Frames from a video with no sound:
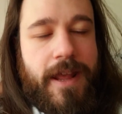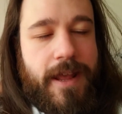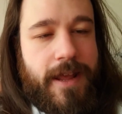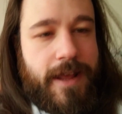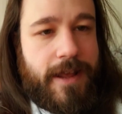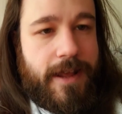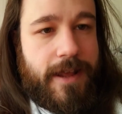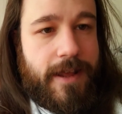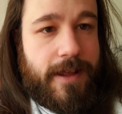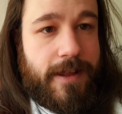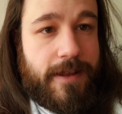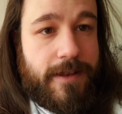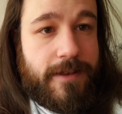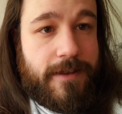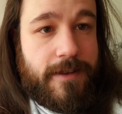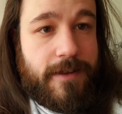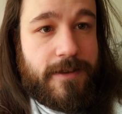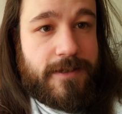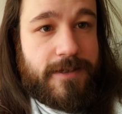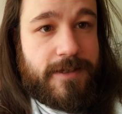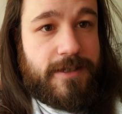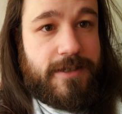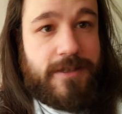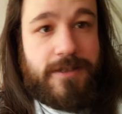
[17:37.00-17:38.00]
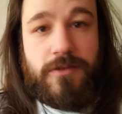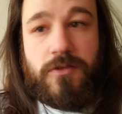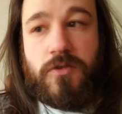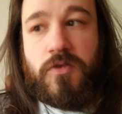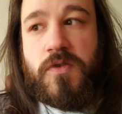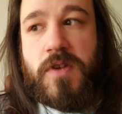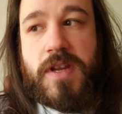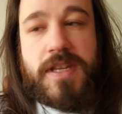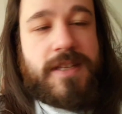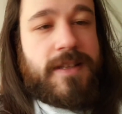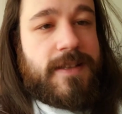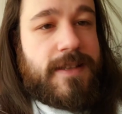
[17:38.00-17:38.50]
and she's still
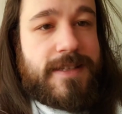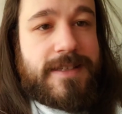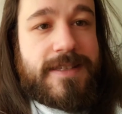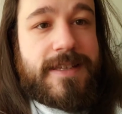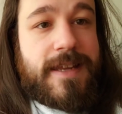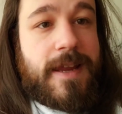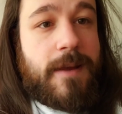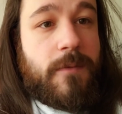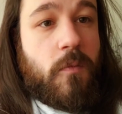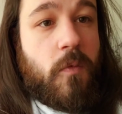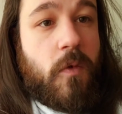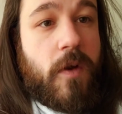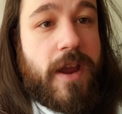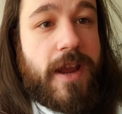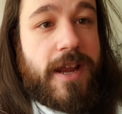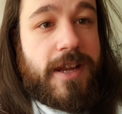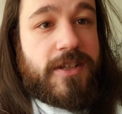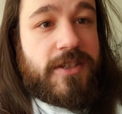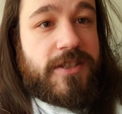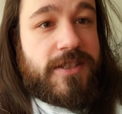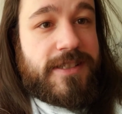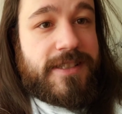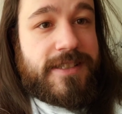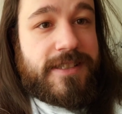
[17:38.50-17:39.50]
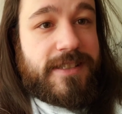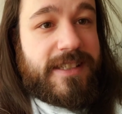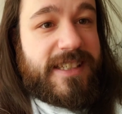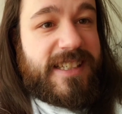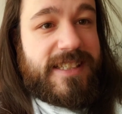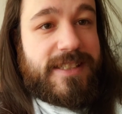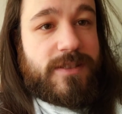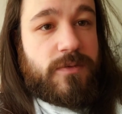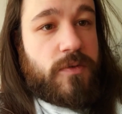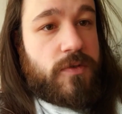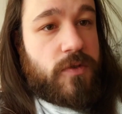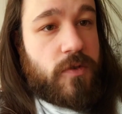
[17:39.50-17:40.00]
dressing the same way. She still
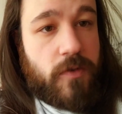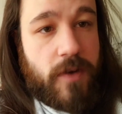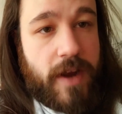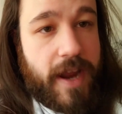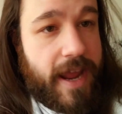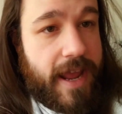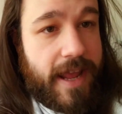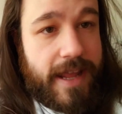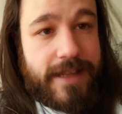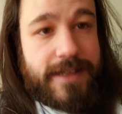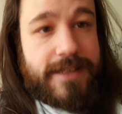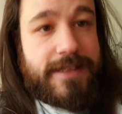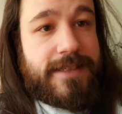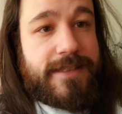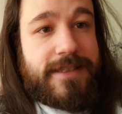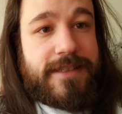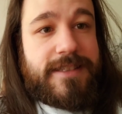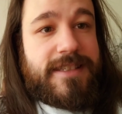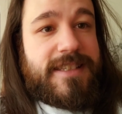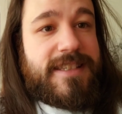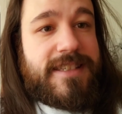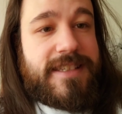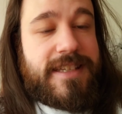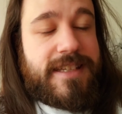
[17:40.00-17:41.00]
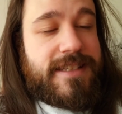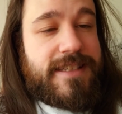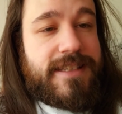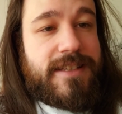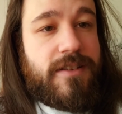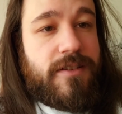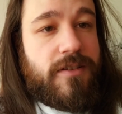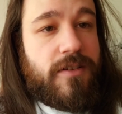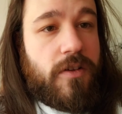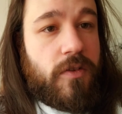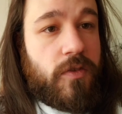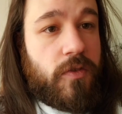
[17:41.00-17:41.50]
eats with her hands and sits
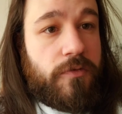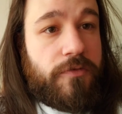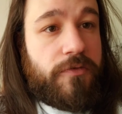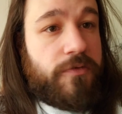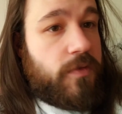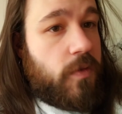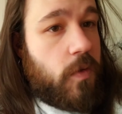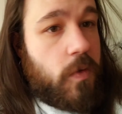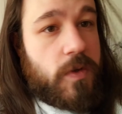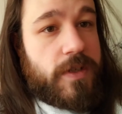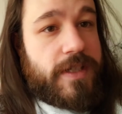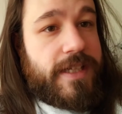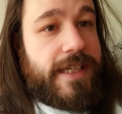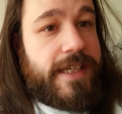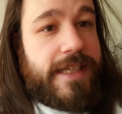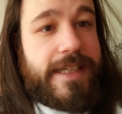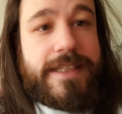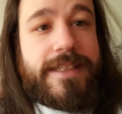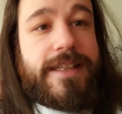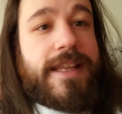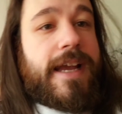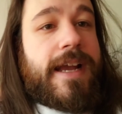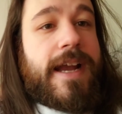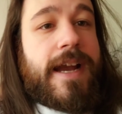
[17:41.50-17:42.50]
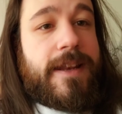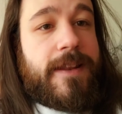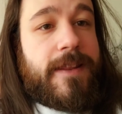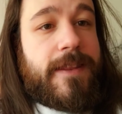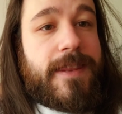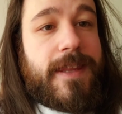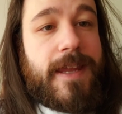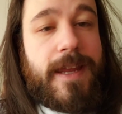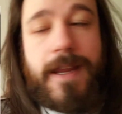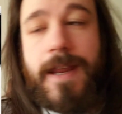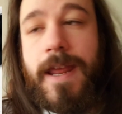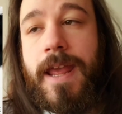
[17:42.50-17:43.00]
on the floor to eat, that kind of
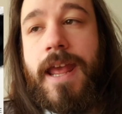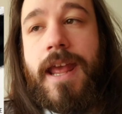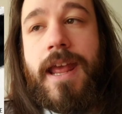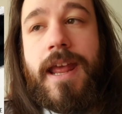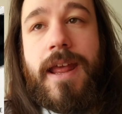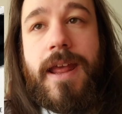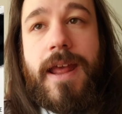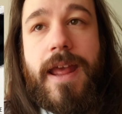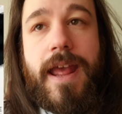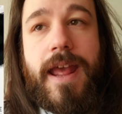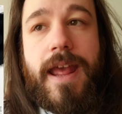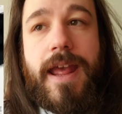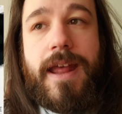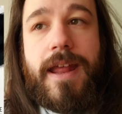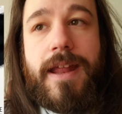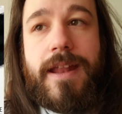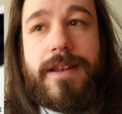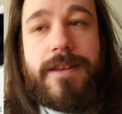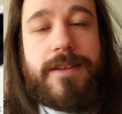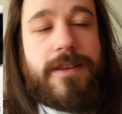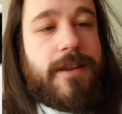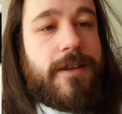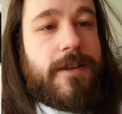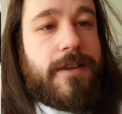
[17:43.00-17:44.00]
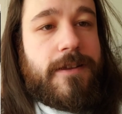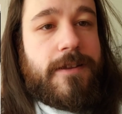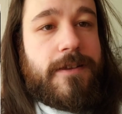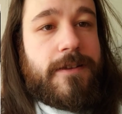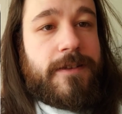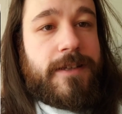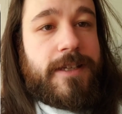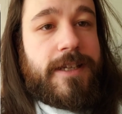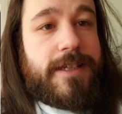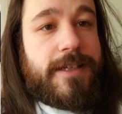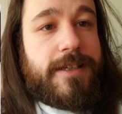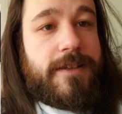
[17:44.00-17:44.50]
thing. And
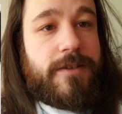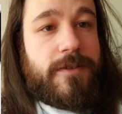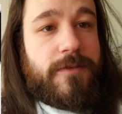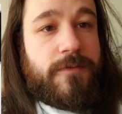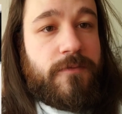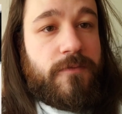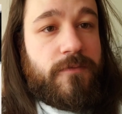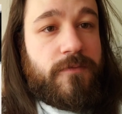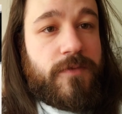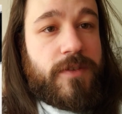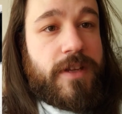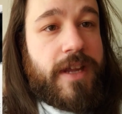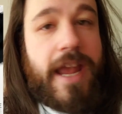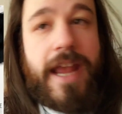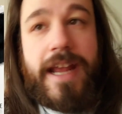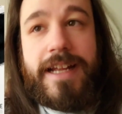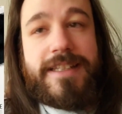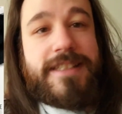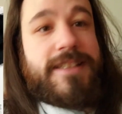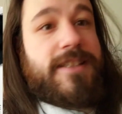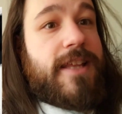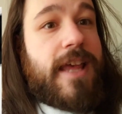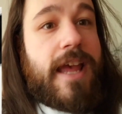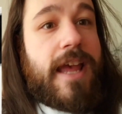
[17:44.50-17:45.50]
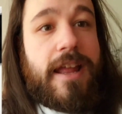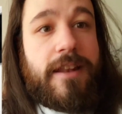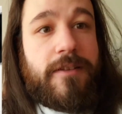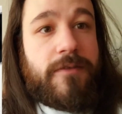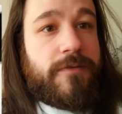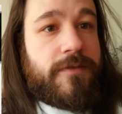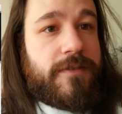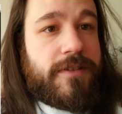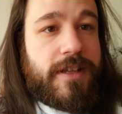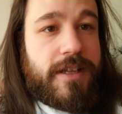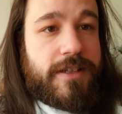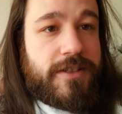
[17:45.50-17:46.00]
he hates that
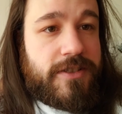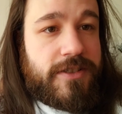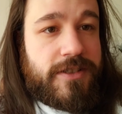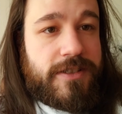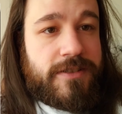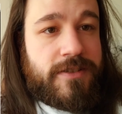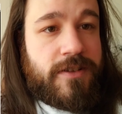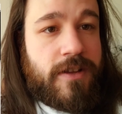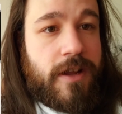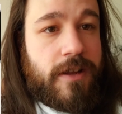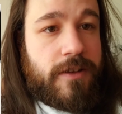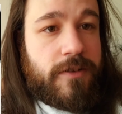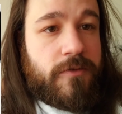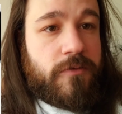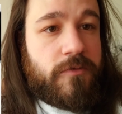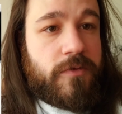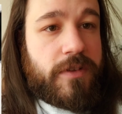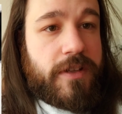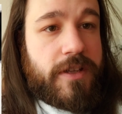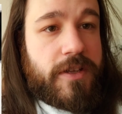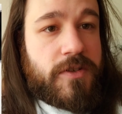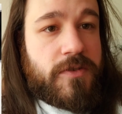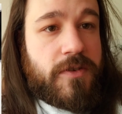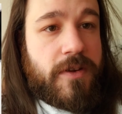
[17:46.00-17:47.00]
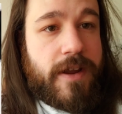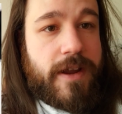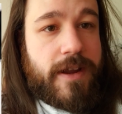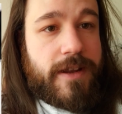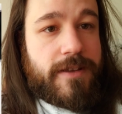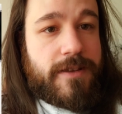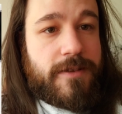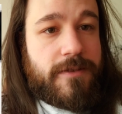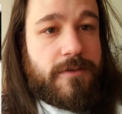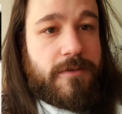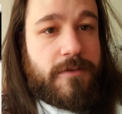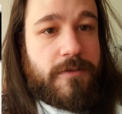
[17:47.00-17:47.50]
she's not really trying
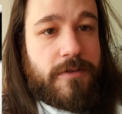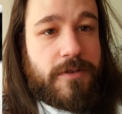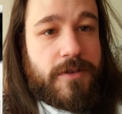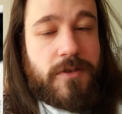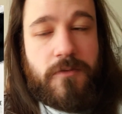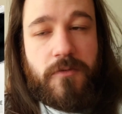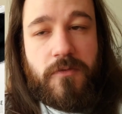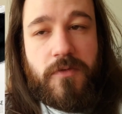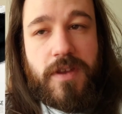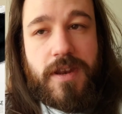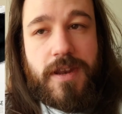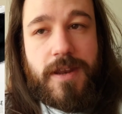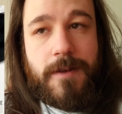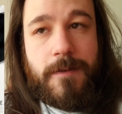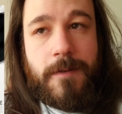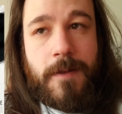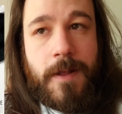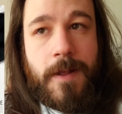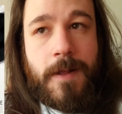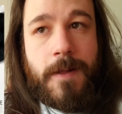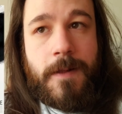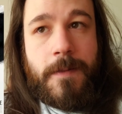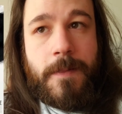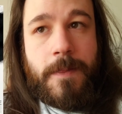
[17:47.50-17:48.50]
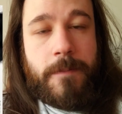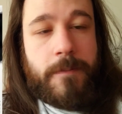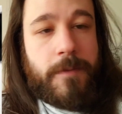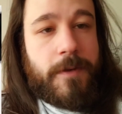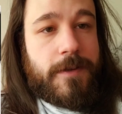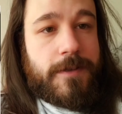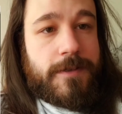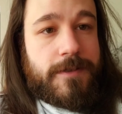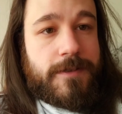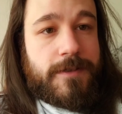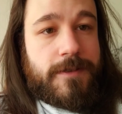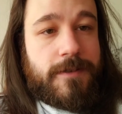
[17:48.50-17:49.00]
to fit in,
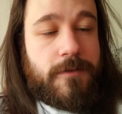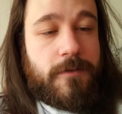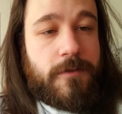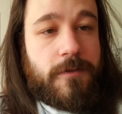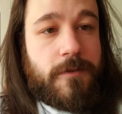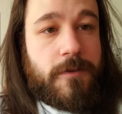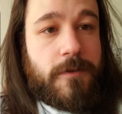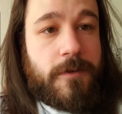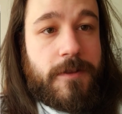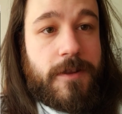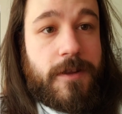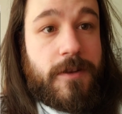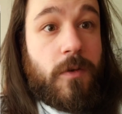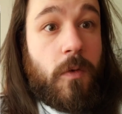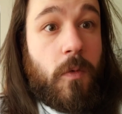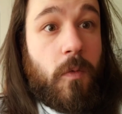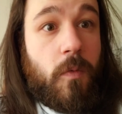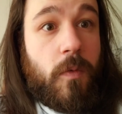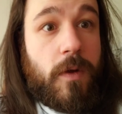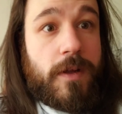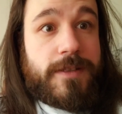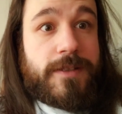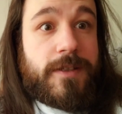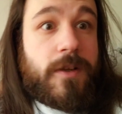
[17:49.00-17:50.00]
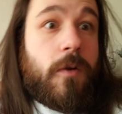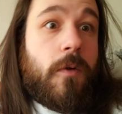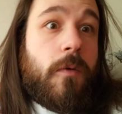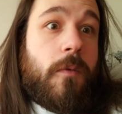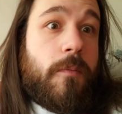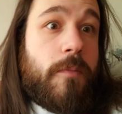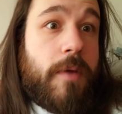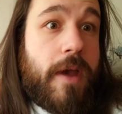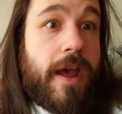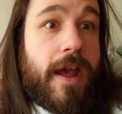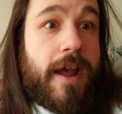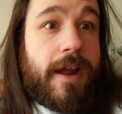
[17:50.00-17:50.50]
because they don't want to go
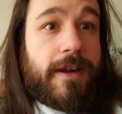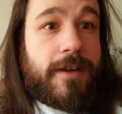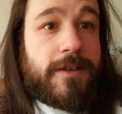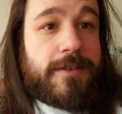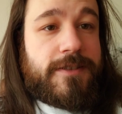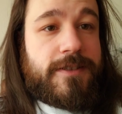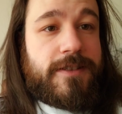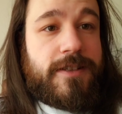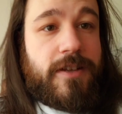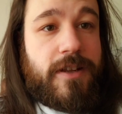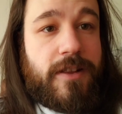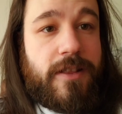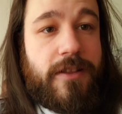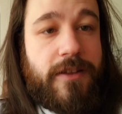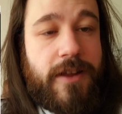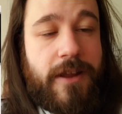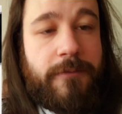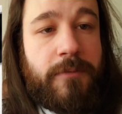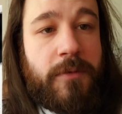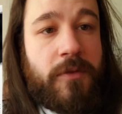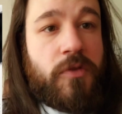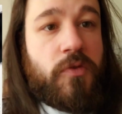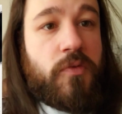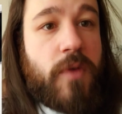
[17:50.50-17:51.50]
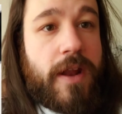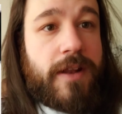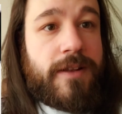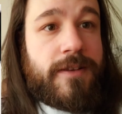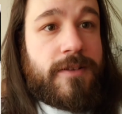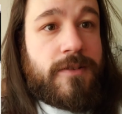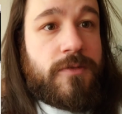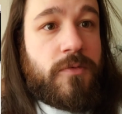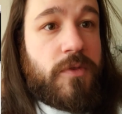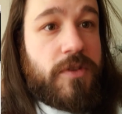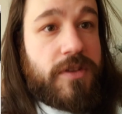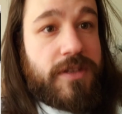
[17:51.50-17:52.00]
back, because they have been
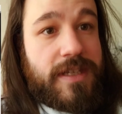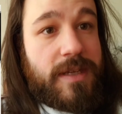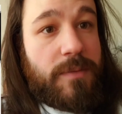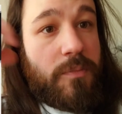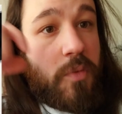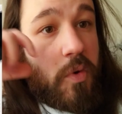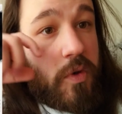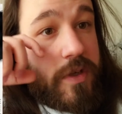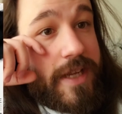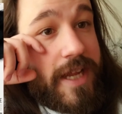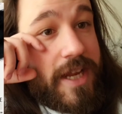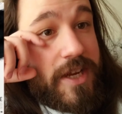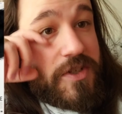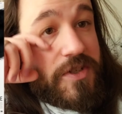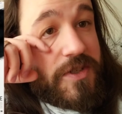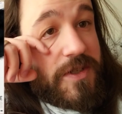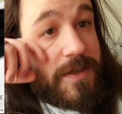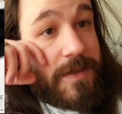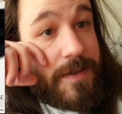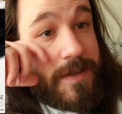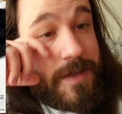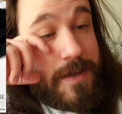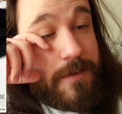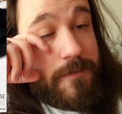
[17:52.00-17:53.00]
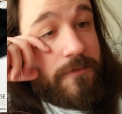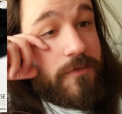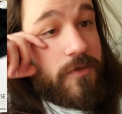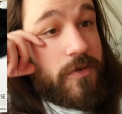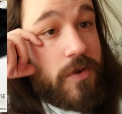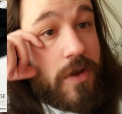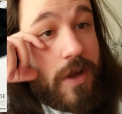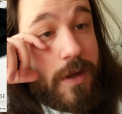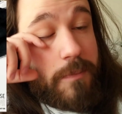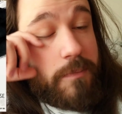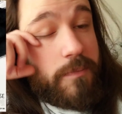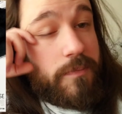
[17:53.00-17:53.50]
threatened with deportation if they're
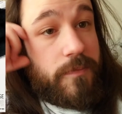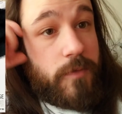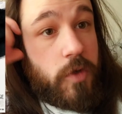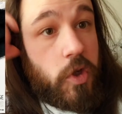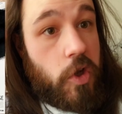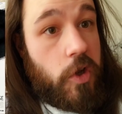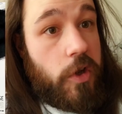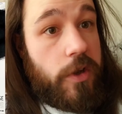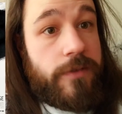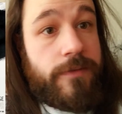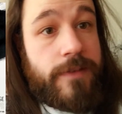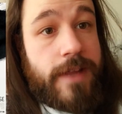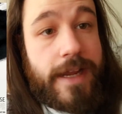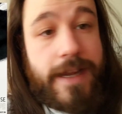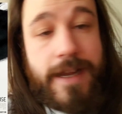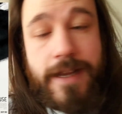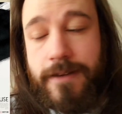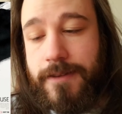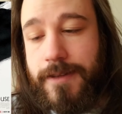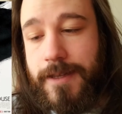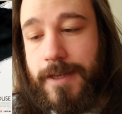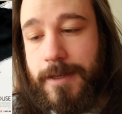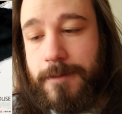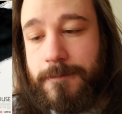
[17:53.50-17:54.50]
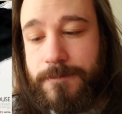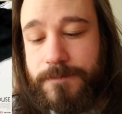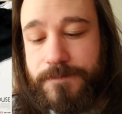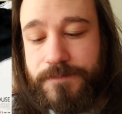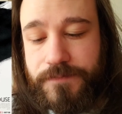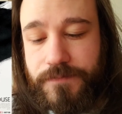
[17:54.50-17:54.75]
not good, that kind of thing.